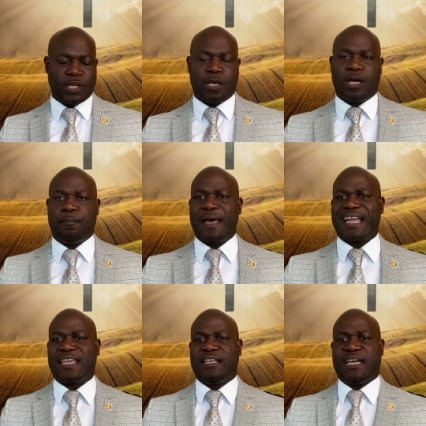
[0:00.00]
Uh,
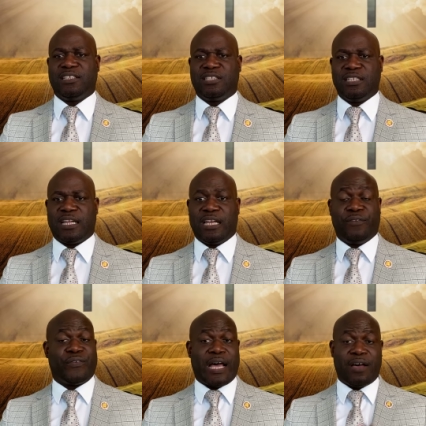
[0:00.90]
back in
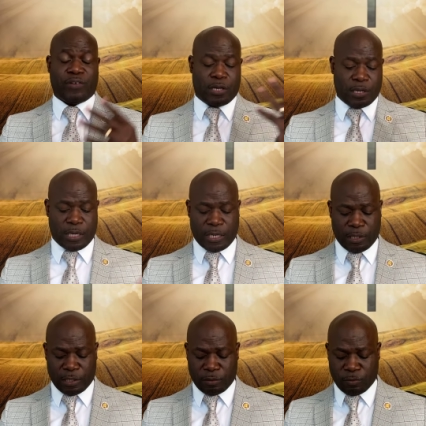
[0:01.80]
1995,
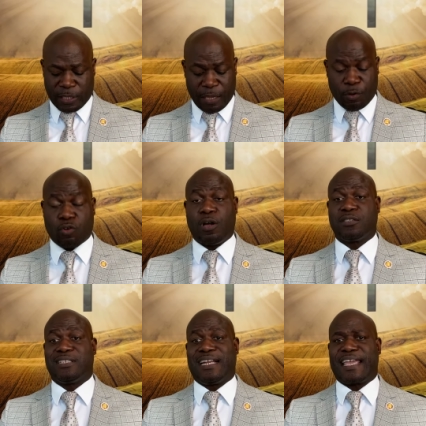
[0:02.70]
I came across
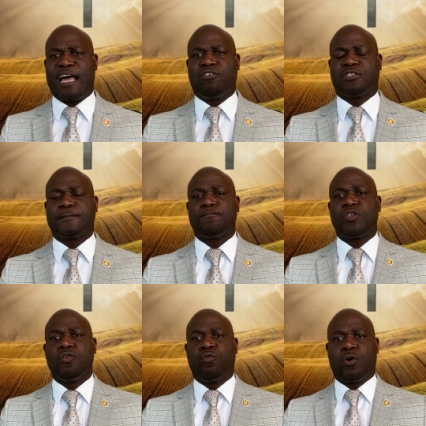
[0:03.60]
an account
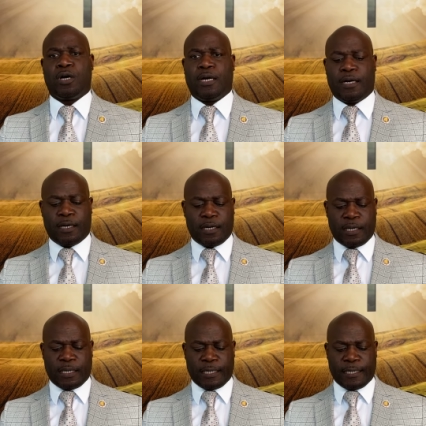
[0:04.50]
where
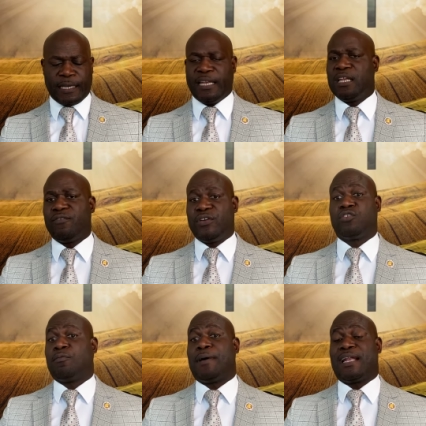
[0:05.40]
uh, an
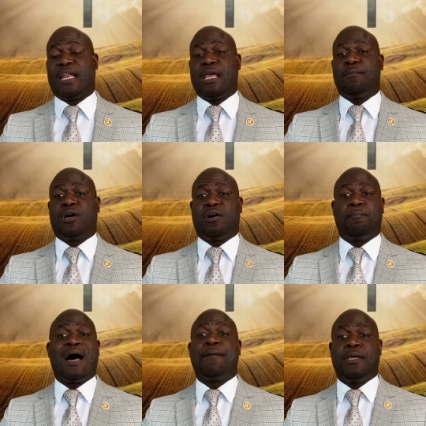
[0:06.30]
individual by the name of
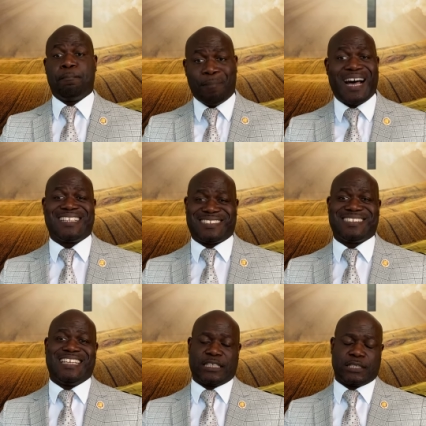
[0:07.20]
Bobby
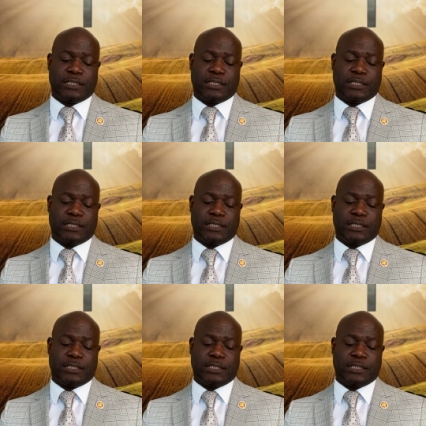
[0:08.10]
Bostic.